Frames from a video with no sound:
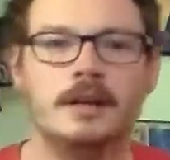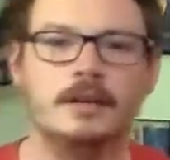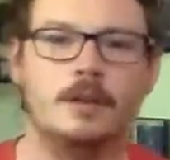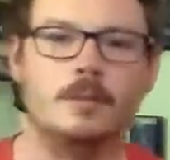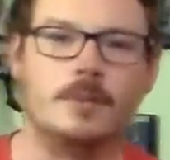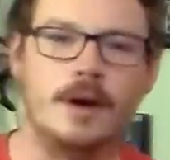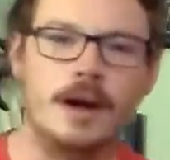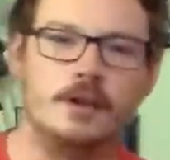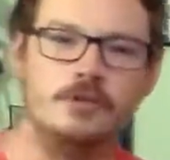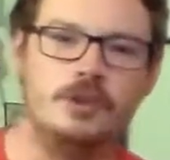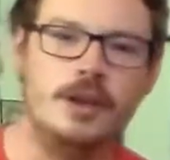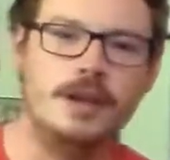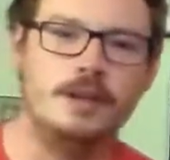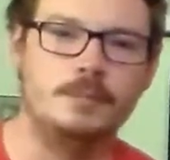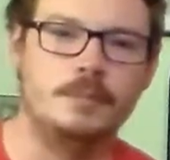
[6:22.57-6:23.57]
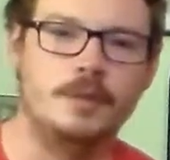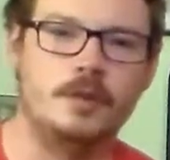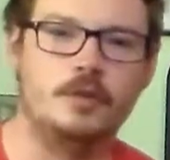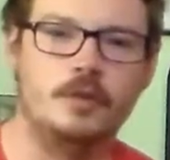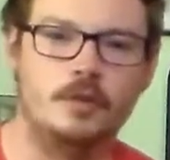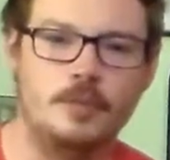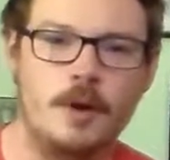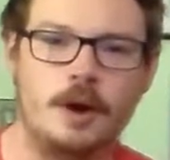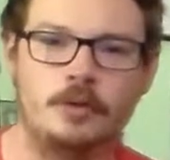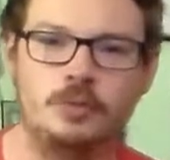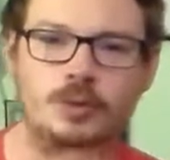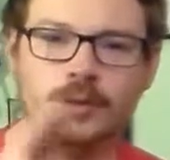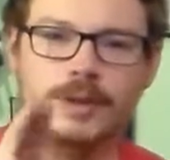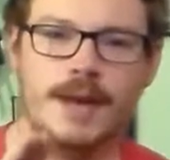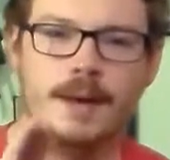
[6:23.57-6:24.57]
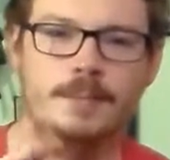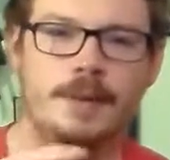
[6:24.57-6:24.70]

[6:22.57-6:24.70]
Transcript: LeBron James and Chris Bosh will not